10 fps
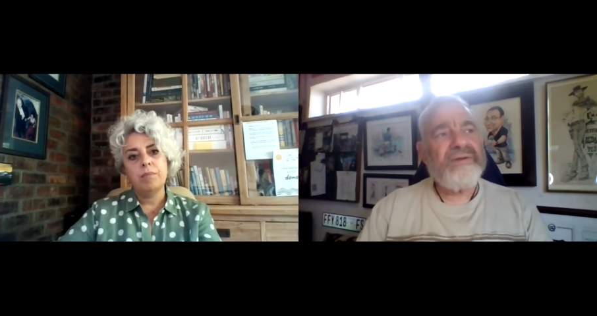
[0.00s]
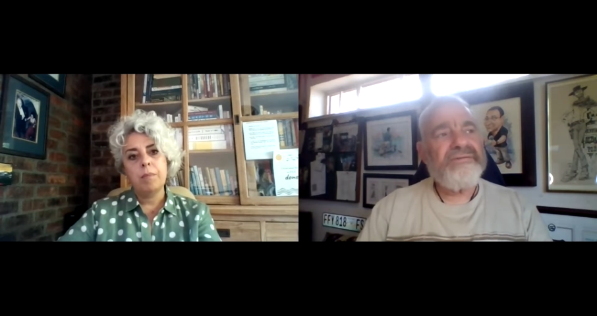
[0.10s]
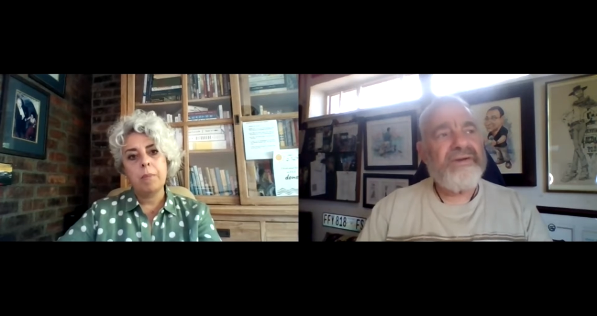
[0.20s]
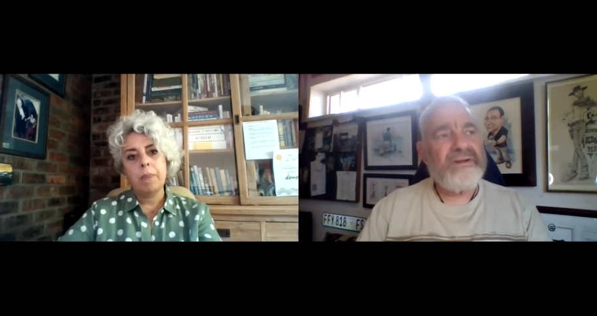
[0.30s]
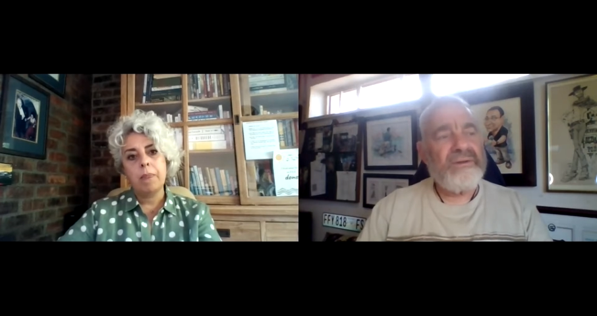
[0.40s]

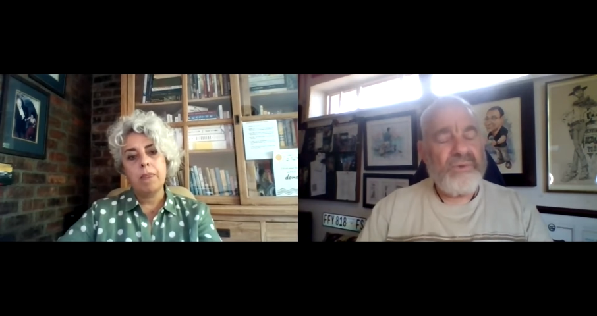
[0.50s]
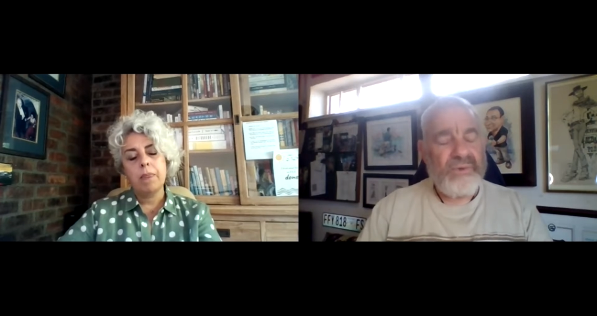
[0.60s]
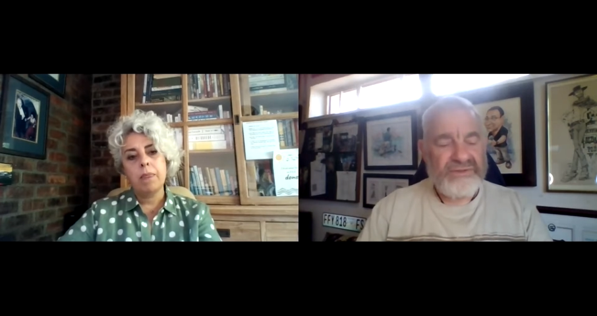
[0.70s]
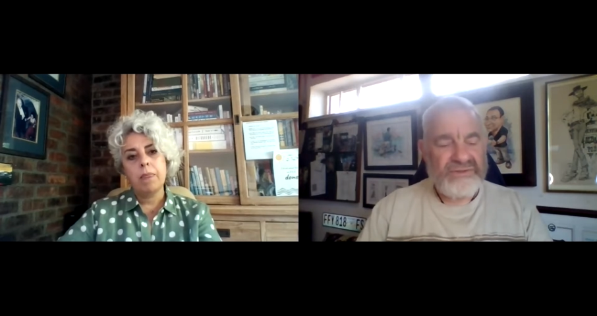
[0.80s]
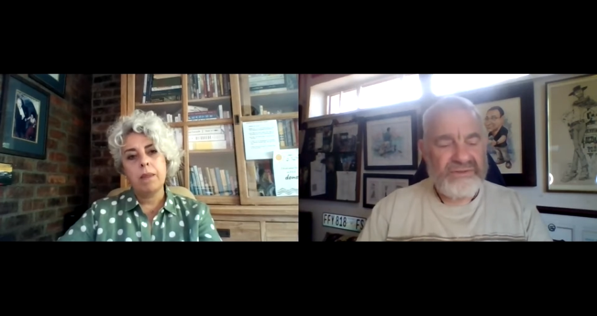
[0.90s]
Speaker 1: one final
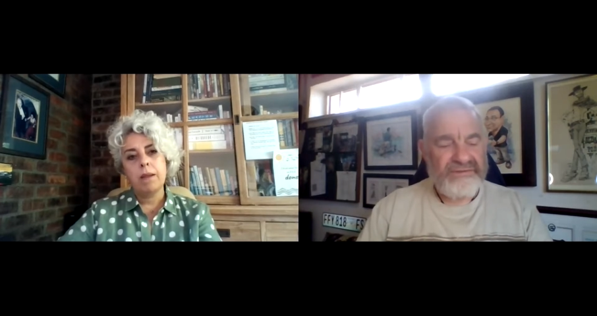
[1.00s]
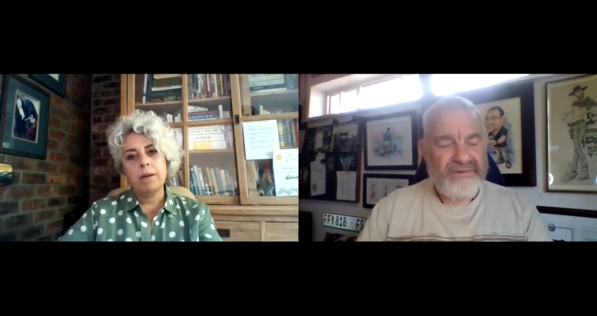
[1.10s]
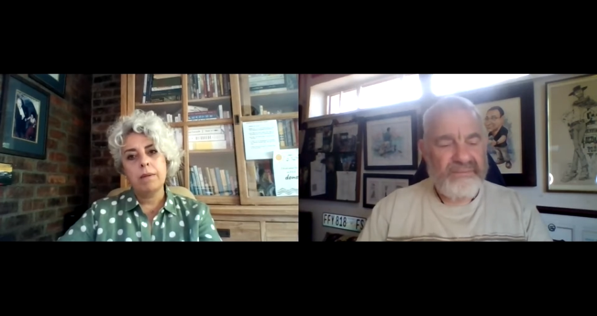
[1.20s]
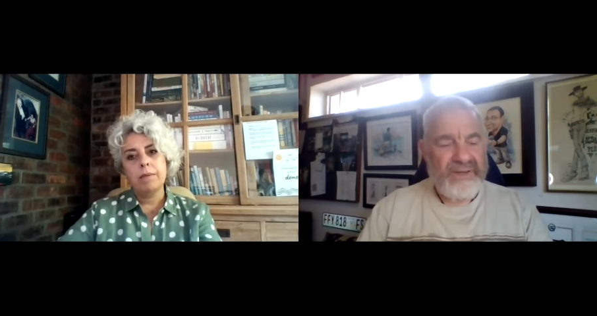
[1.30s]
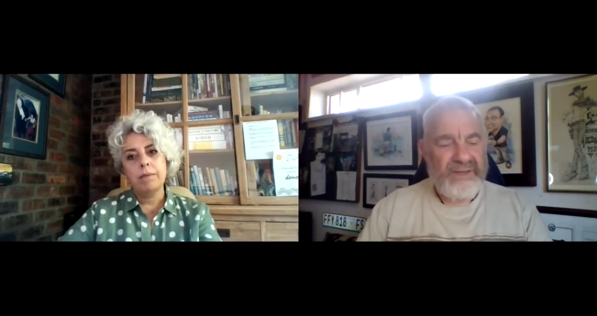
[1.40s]
question,
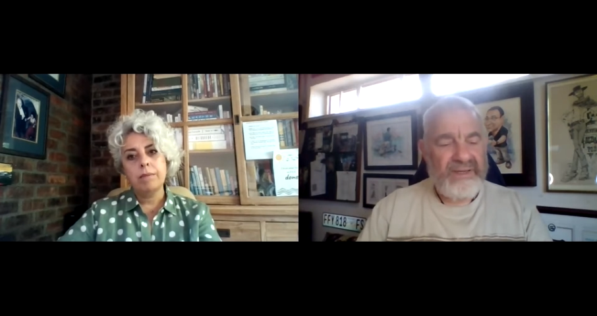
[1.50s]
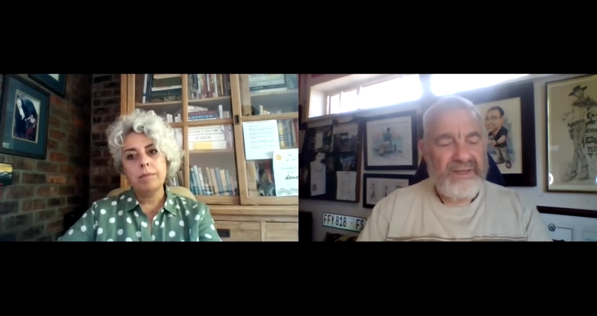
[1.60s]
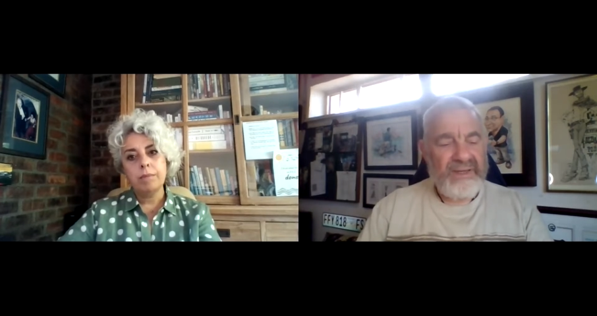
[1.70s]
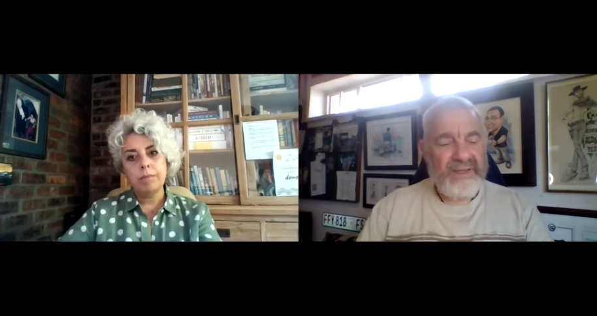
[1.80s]
if I may.